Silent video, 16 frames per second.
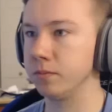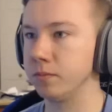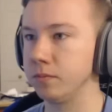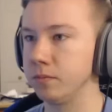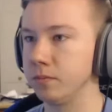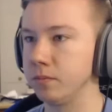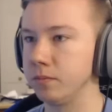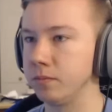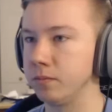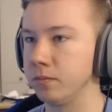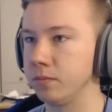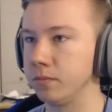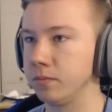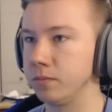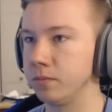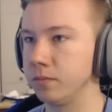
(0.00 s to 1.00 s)

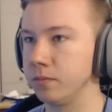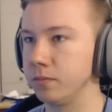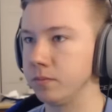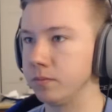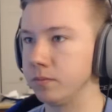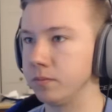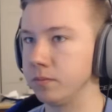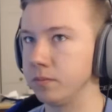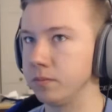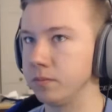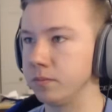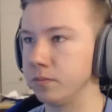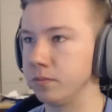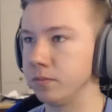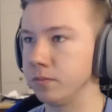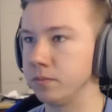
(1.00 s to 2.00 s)

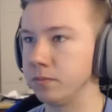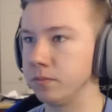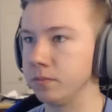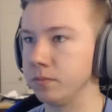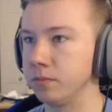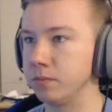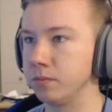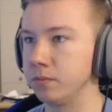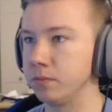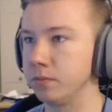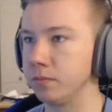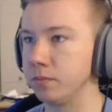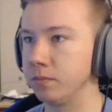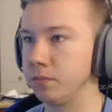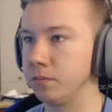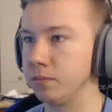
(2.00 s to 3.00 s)

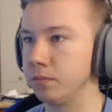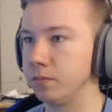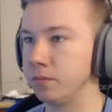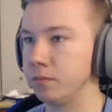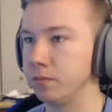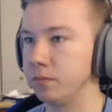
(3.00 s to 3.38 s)
[no speech]